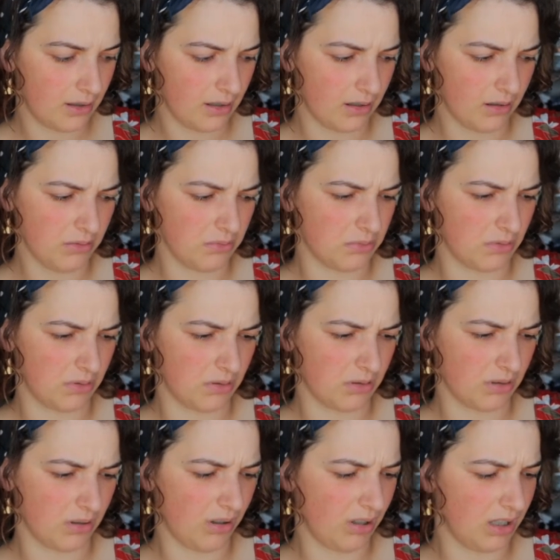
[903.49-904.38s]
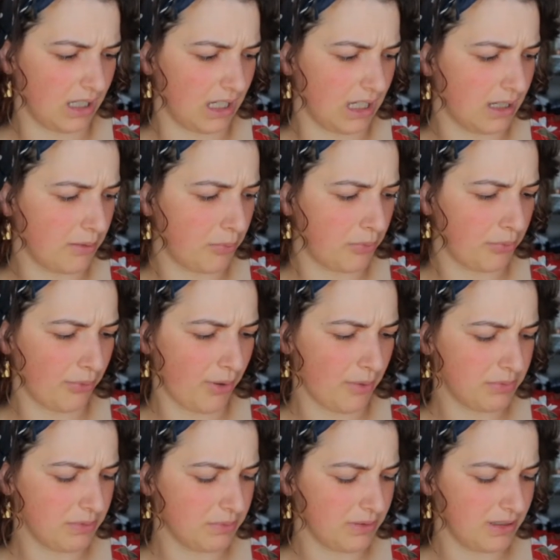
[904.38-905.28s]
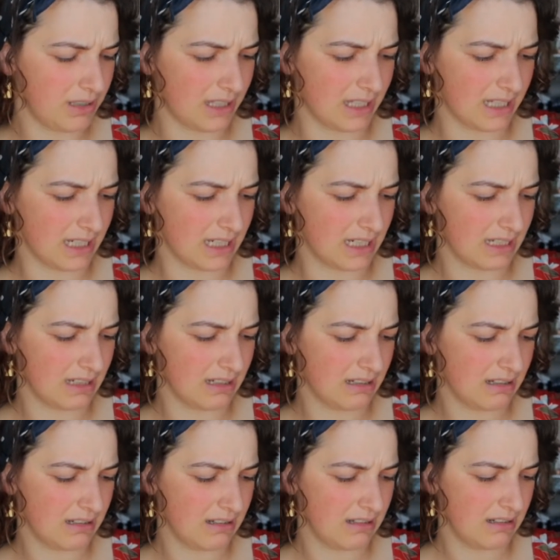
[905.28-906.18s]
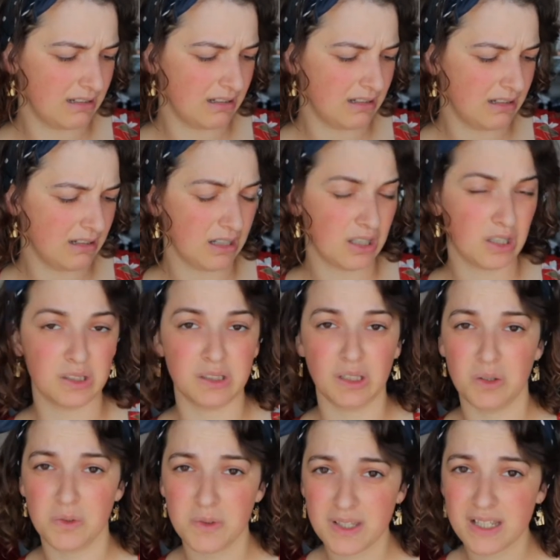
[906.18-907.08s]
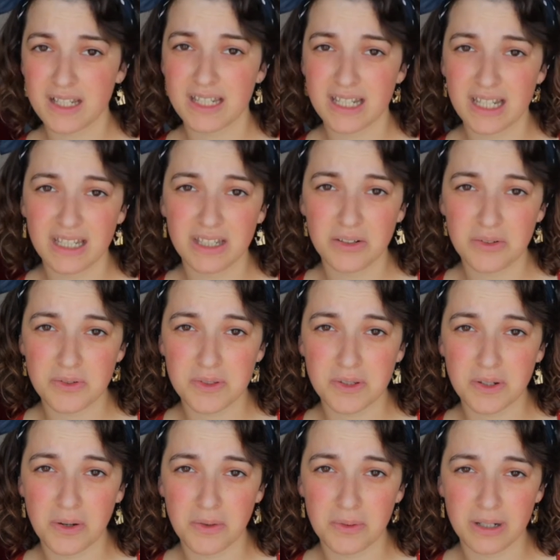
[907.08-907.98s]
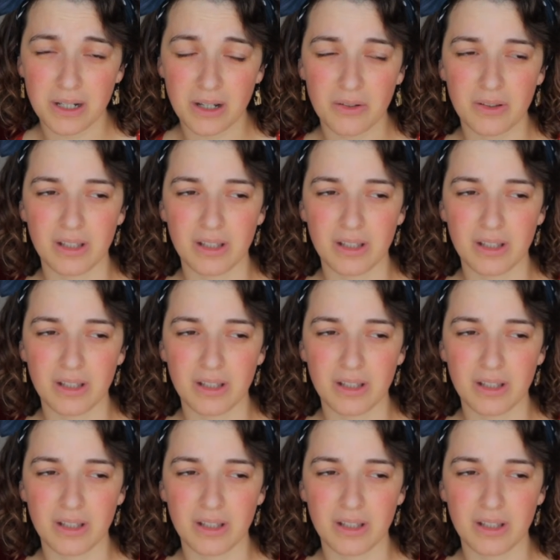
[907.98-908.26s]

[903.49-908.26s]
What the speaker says: oh golly, probably like close to 10 years ago now.